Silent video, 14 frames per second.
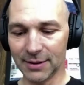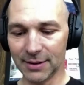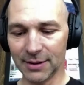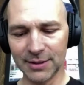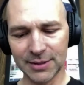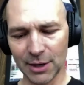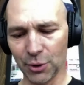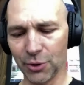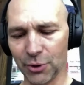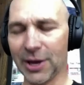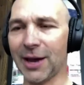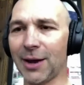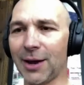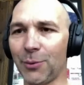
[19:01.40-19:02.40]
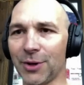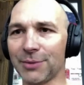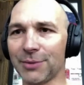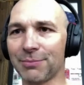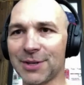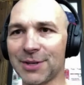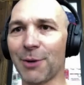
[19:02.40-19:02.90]
he said, okay, well,
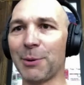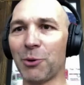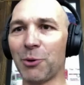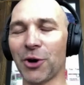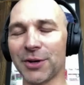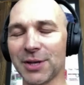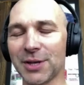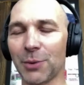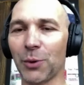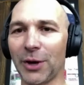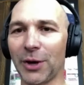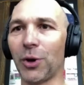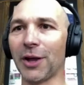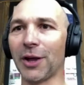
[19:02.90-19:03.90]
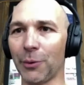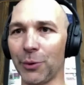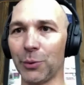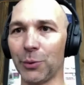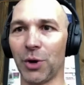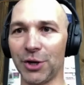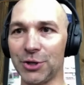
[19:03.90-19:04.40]
tell me more. I said, well, what I
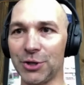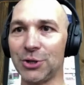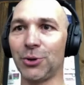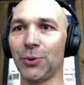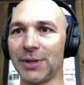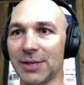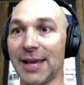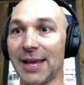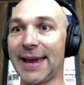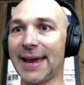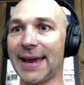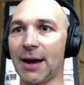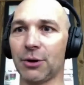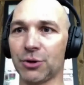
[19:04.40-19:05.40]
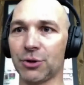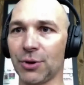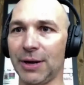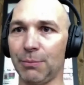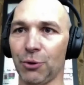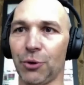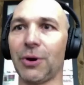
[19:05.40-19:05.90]
would want to do is lay out a
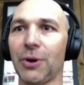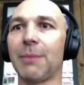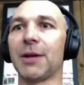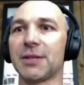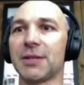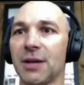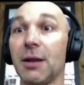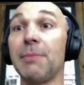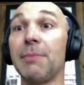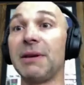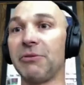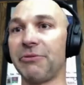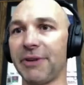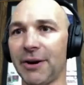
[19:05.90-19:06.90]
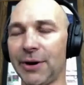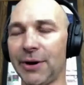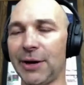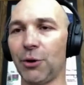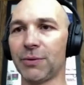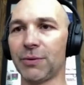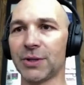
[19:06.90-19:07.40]
training program that's going to be
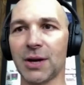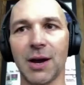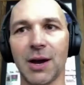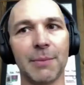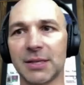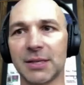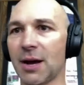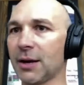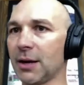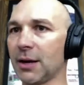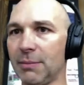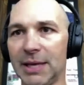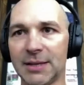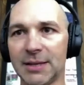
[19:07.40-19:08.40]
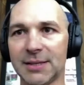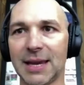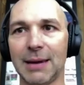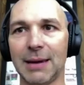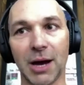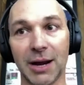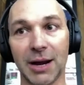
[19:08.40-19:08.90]
varied over time. It's not going to be the
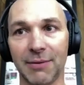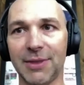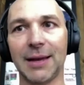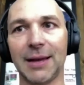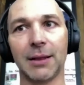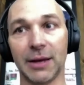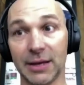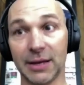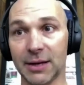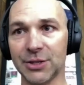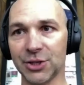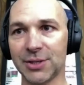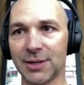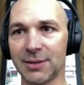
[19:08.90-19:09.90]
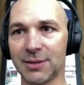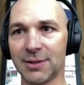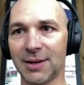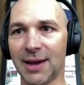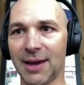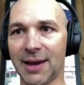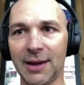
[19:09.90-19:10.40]
same kind of thing like I just did
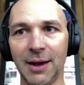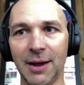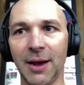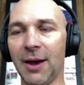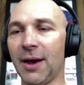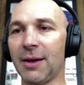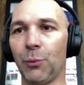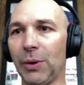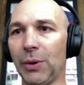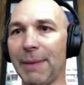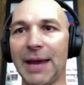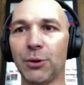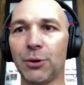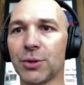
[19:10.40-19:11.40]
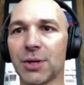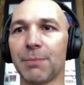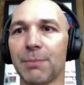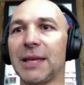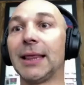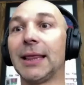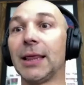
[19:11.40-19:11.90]
today. We may do
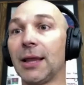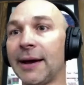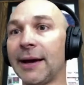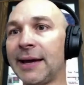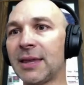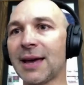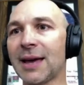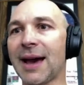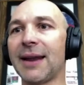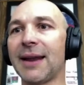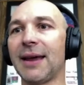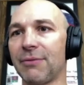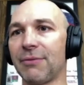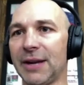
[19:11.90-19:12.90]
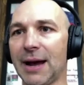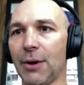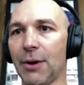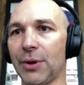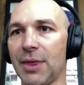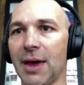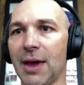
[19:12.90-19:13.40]
something like that every
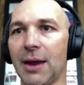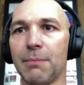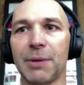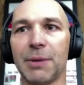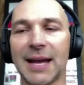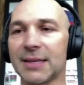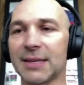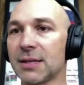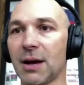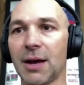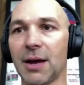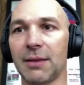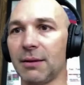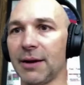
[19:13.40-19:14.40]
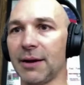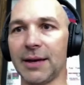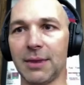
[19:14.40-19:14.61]
now and then, but that's not